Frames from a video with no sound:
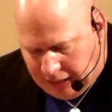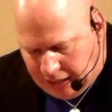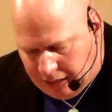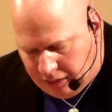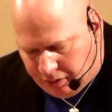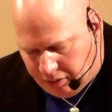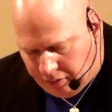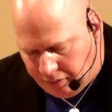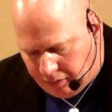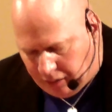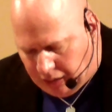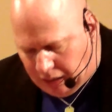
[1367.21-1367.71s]
get
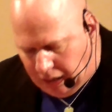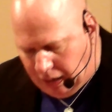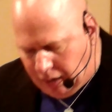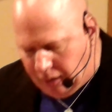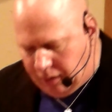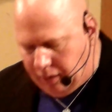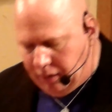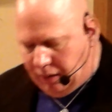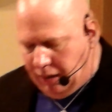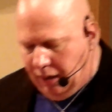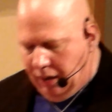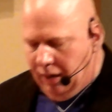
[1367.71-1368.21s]
into their
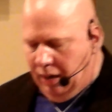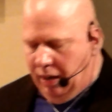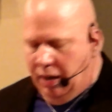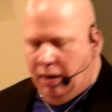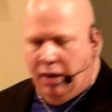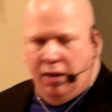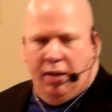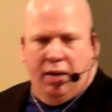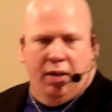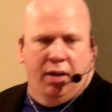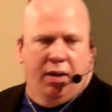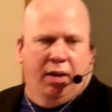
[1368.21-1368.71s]
heart. Mm
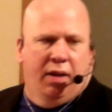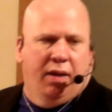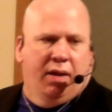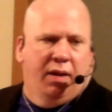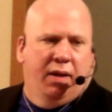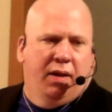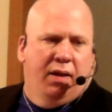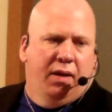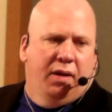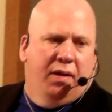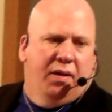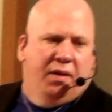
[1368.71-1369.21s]

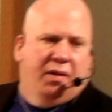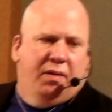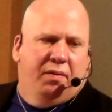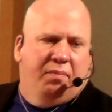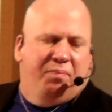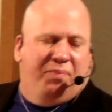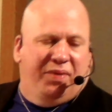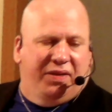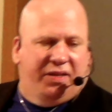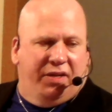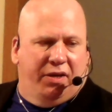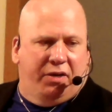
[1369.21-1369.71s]
-hmm.
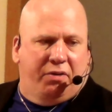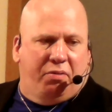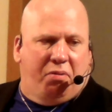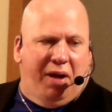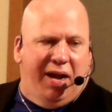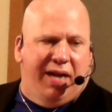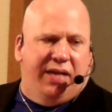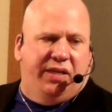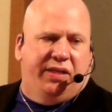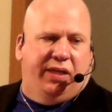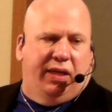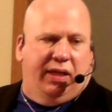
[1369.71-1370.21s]
But the
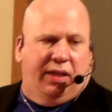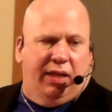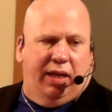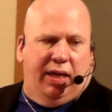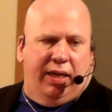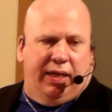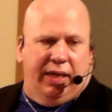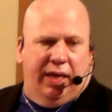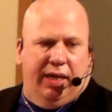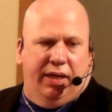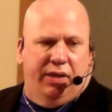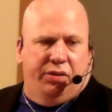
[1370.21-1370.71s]
crazy
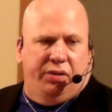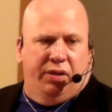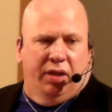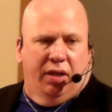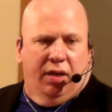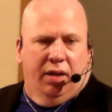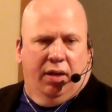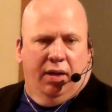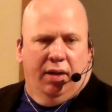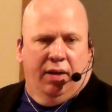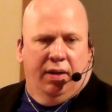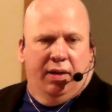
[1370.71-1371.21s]
thing is,
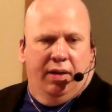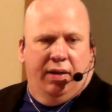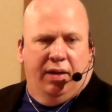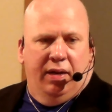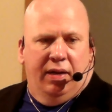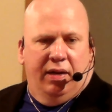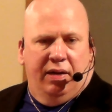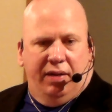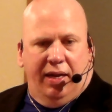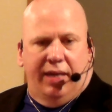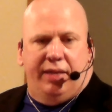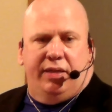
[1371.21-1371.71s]

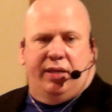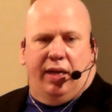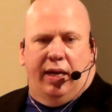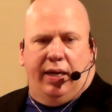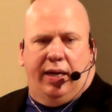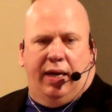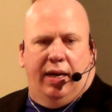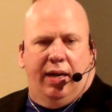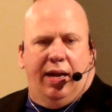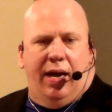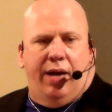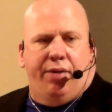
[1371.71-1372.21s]
they
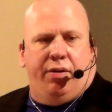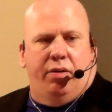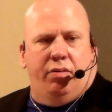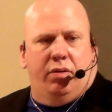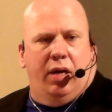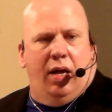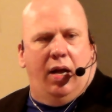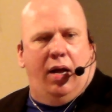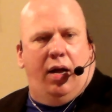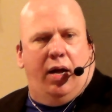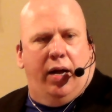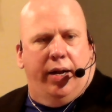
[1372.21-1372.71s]
take it out
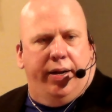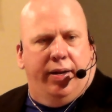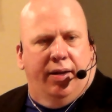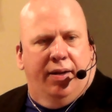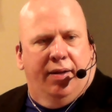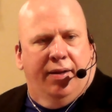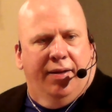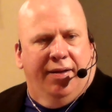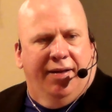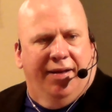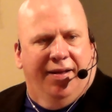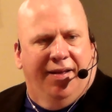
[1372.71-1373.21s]
on God.
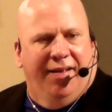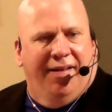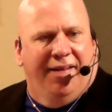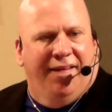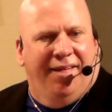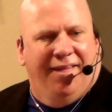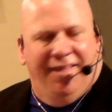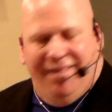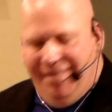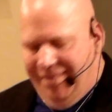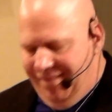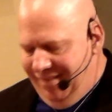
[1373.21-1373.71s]

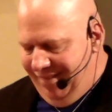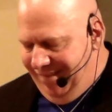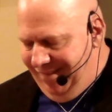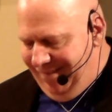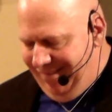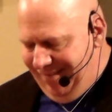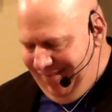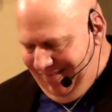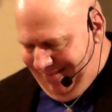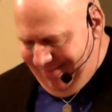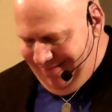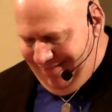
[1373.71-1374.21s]
Yeah.
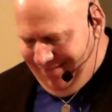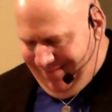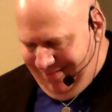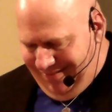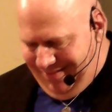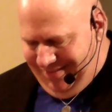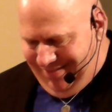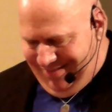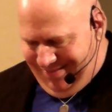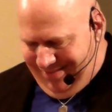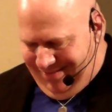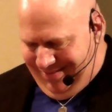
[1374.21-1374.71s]

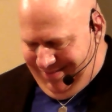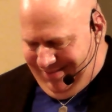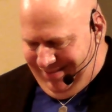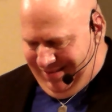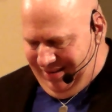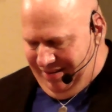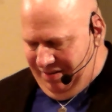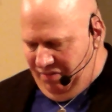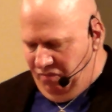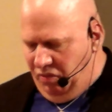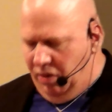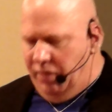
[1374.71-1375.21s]

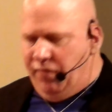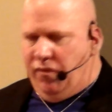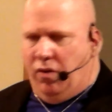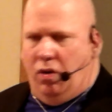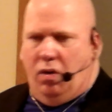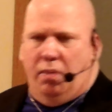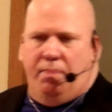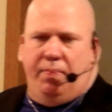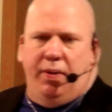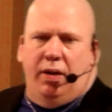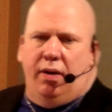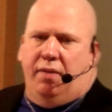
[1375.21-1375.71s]
We've
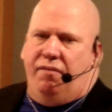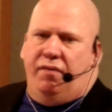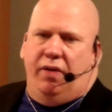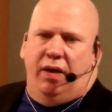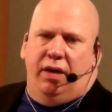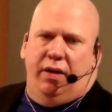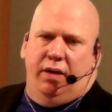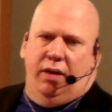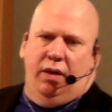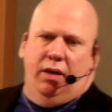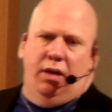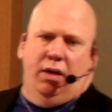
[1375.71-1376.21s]
all been
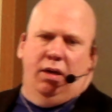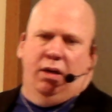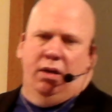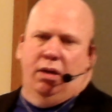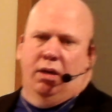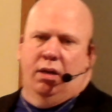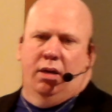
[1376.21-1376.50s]
offended.